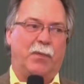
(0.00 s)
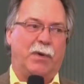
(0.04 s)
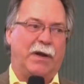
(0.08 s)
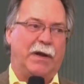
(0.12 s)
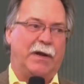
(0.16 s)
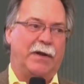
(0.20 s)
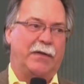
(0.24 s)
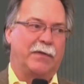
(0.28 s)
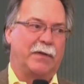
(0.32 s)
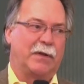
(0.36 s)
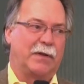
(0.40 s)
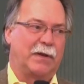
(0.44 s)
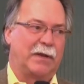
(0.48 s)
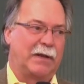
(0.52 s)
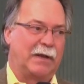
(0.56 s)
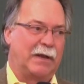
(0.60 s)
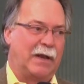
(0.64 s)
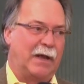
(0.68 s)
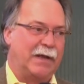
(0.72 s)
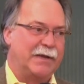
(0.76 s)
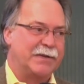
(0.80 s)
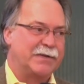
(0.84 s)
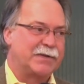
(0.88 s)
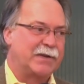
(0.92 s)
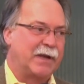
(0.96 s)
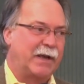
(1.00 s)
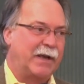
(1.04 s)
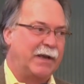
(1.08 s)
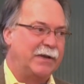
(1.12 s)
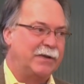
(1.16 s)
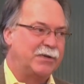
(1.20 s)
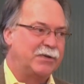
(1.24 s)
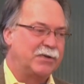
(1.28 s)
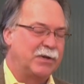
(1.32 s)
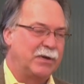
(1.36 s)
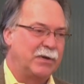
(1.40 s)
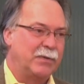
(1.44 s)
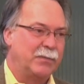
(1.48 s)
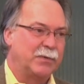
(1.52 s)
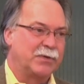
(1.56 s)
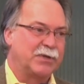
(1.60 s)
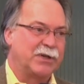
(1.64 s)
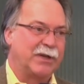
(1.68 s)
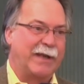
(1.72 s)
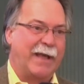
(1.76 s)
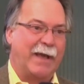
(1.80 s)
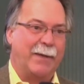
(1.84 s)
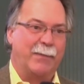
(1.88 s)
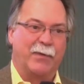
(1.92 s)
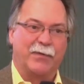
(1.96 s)
went into the Little Ice Age, which
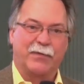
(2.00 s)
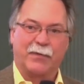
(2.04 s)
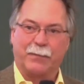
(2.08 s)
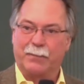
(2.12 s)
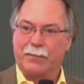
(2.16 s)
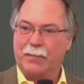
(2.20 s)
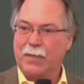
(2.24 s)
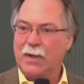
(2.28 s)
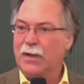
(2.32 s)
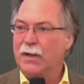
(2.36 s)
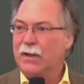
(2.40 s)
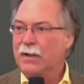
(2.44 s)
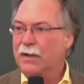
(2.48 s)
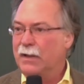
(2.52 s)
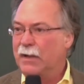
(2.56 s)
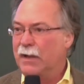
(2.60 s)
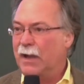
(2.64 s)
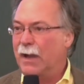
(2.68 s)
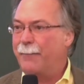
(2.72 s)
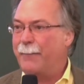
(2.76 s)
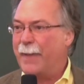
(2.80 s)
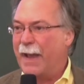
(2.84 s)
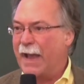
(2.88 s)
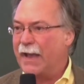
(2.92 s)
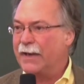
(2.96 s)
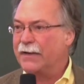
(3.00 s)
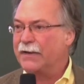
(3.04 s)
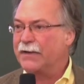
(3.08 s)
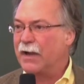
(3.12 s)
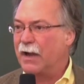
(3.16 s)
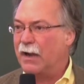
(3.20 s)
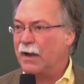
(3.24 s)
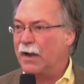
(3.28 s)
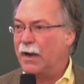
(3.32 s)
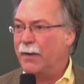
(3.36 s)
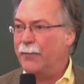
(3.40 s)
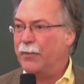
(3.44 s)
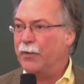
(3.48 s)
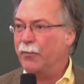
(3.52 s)
again was a bad time.